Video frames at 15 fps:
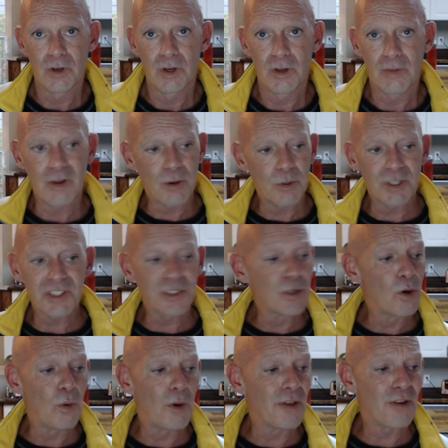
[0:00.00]
There is
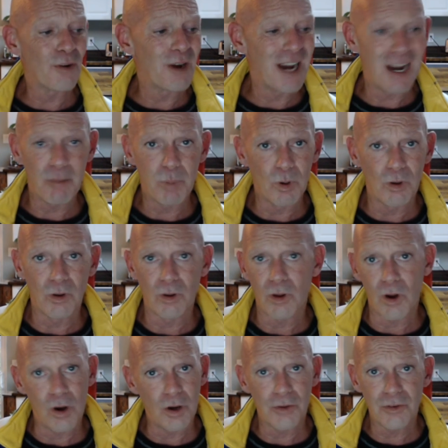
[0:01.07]
no other apple
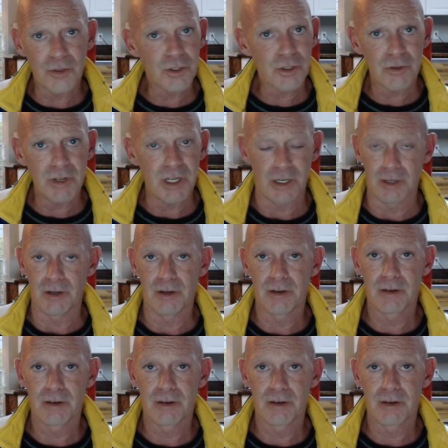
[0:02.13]
on the tree.